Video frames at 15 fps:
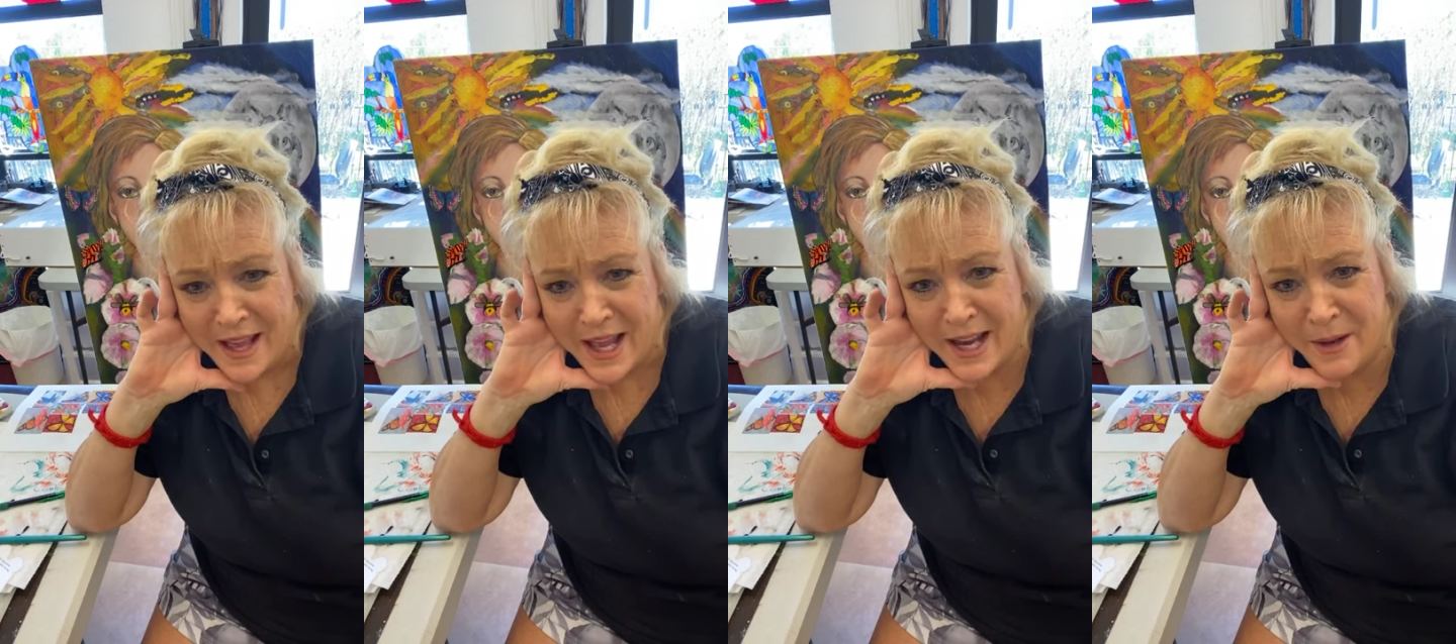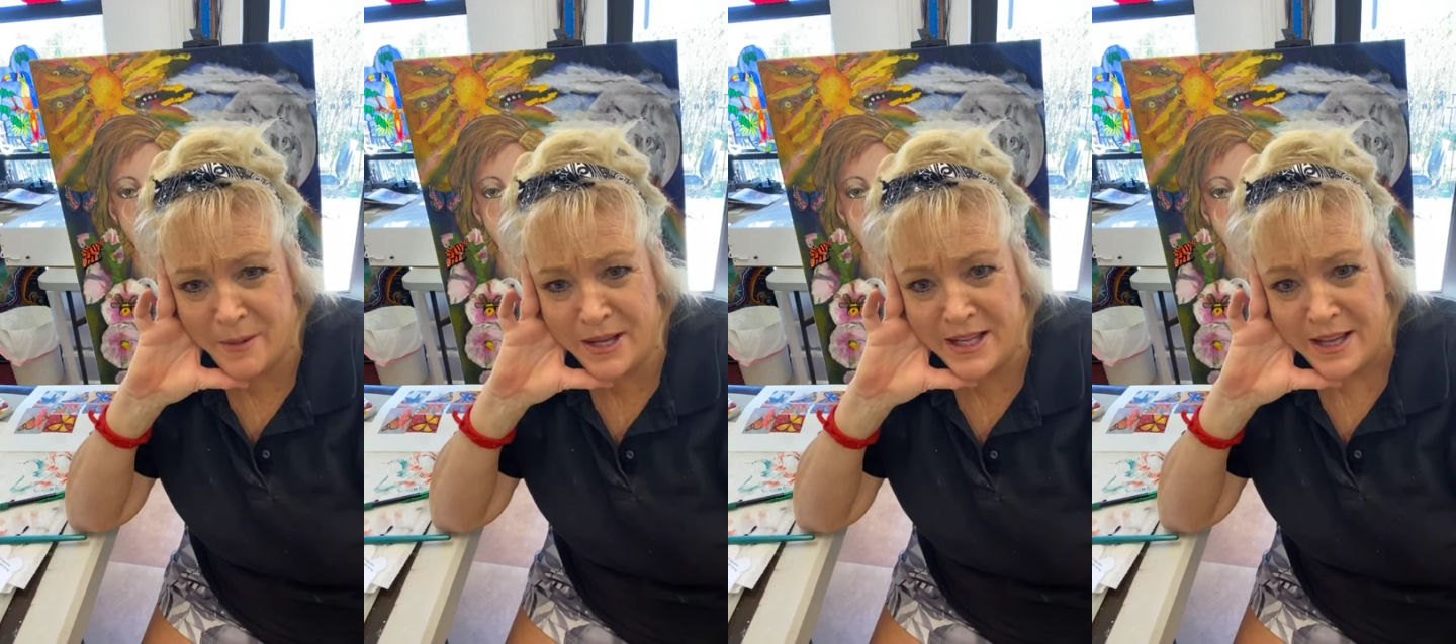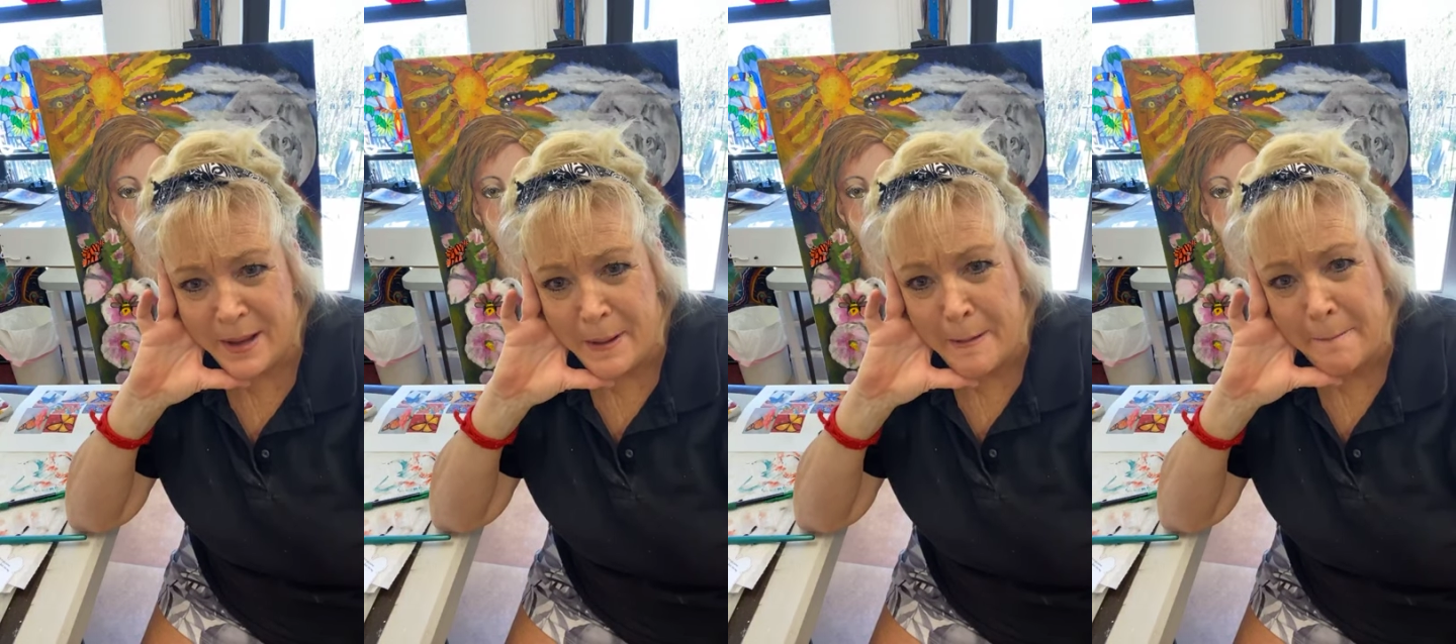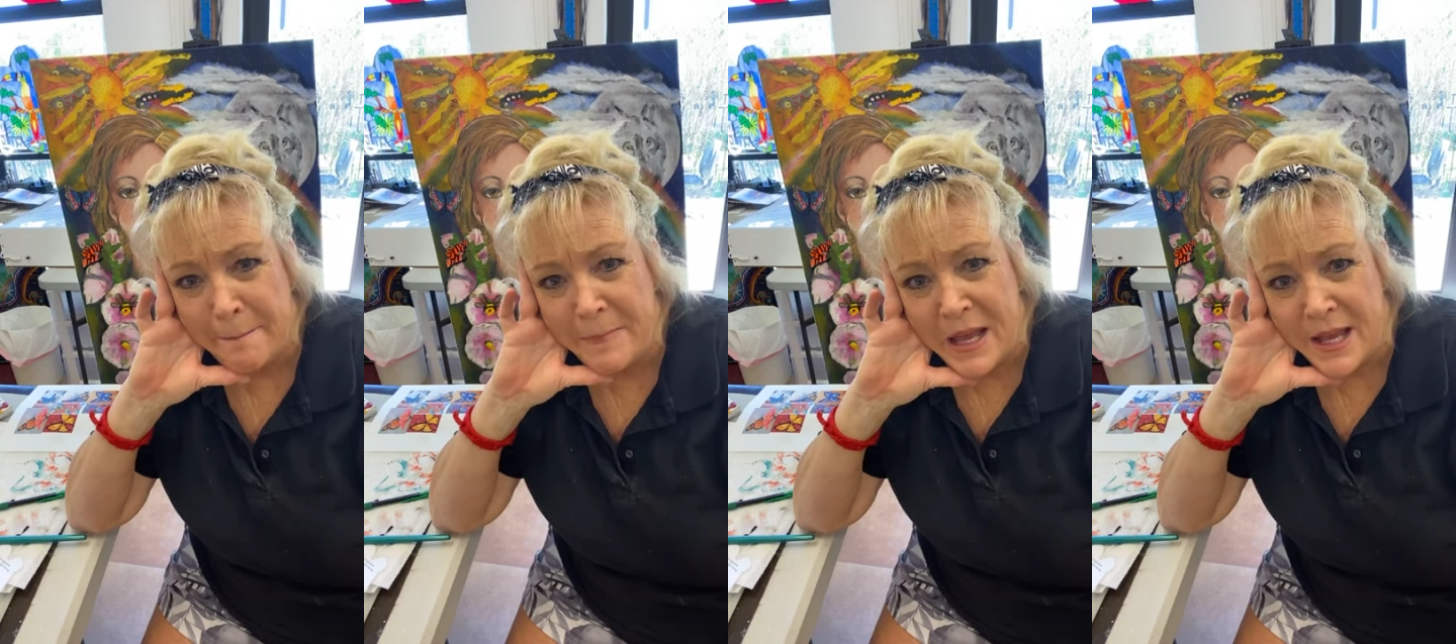anyway,
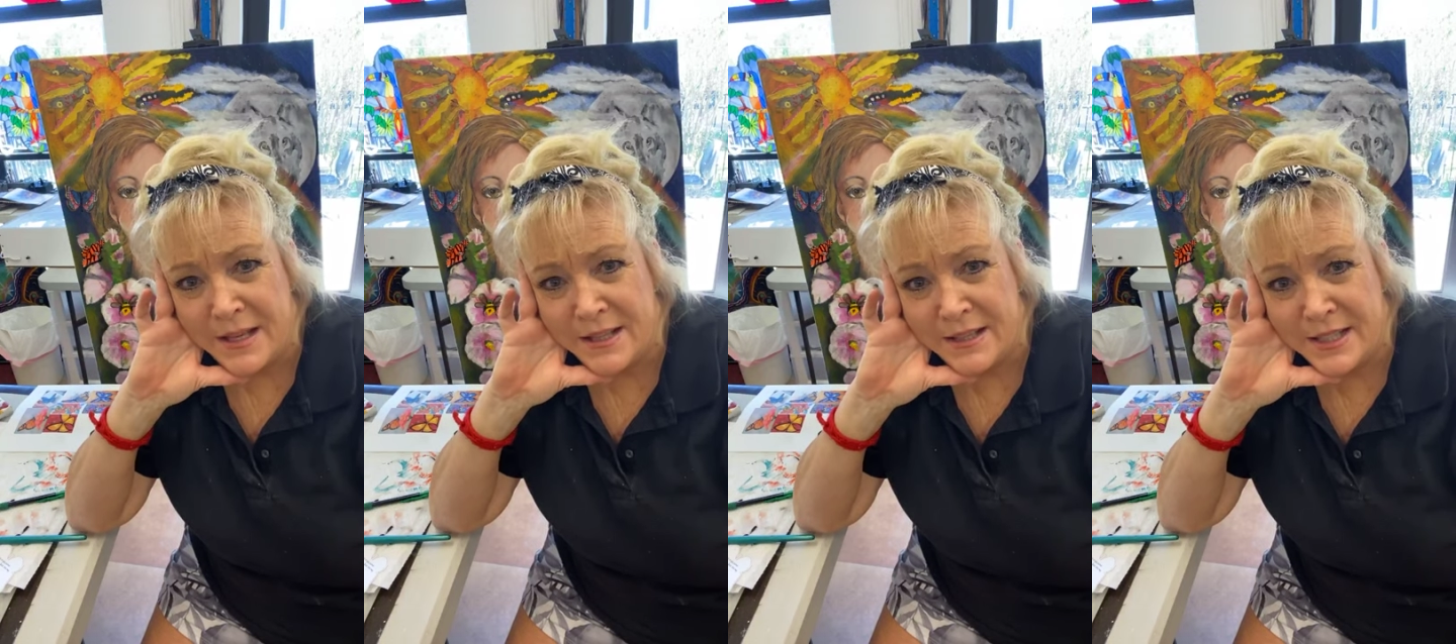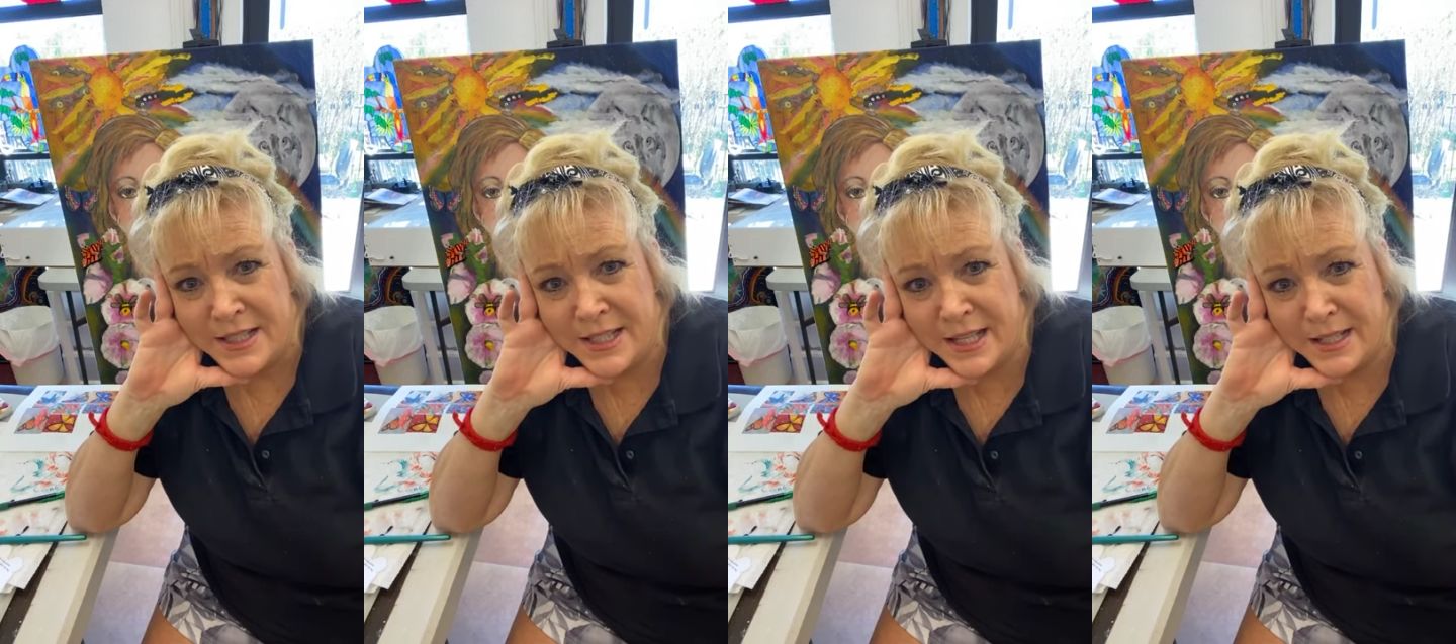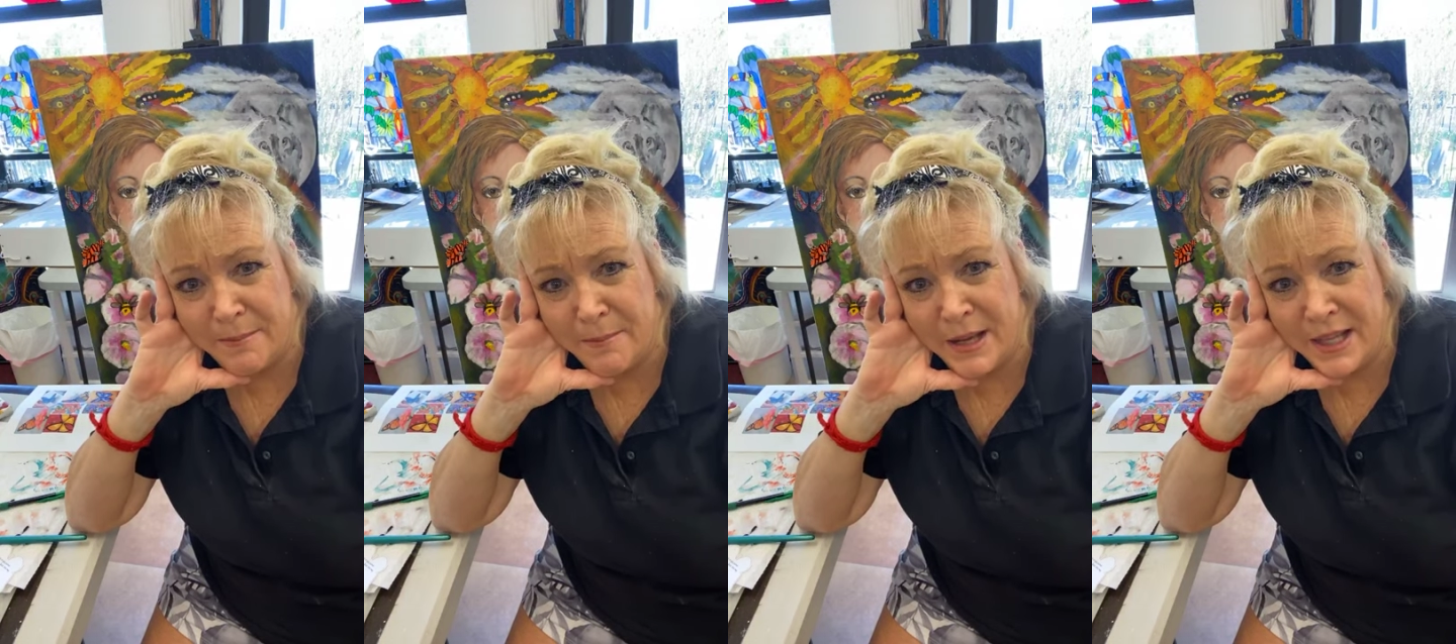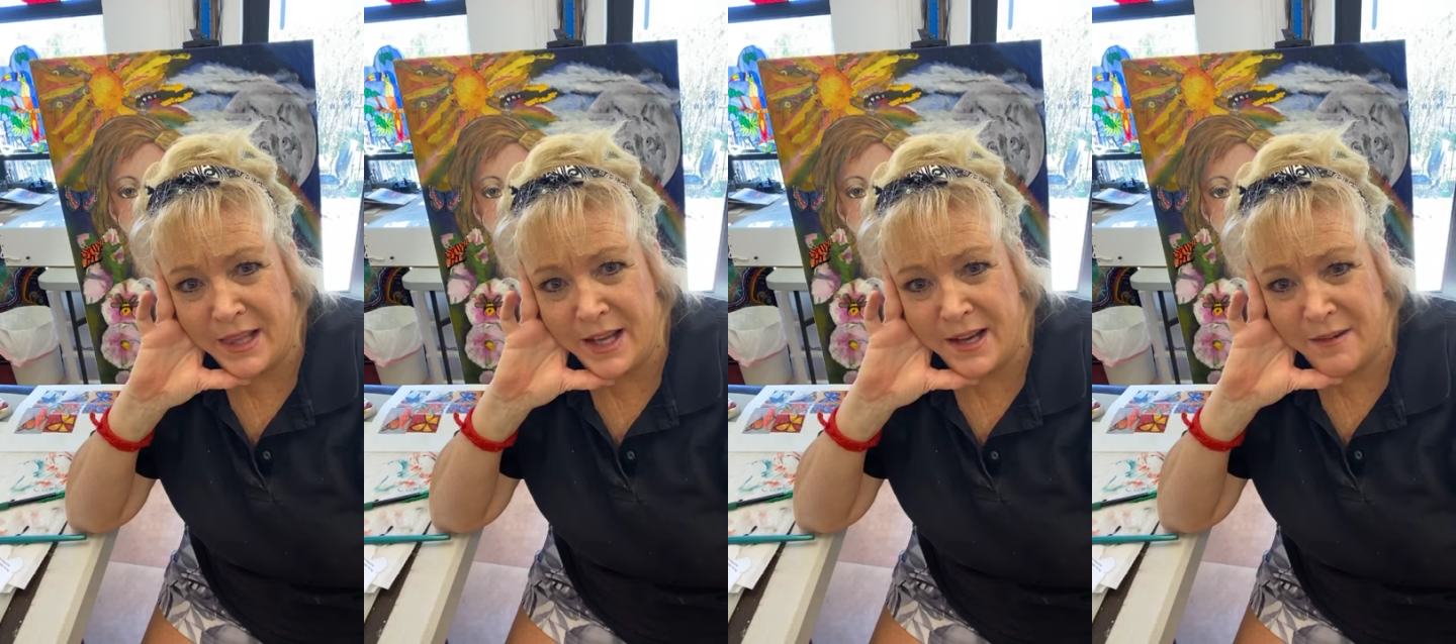sending my
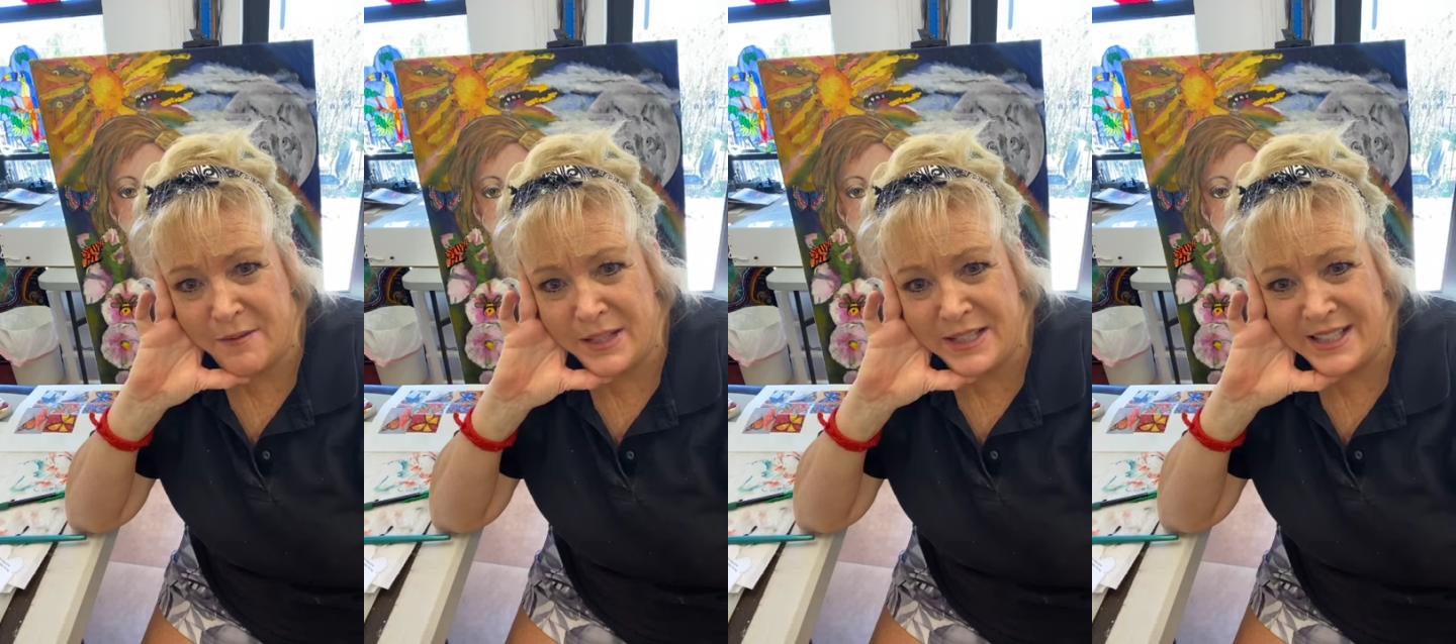love.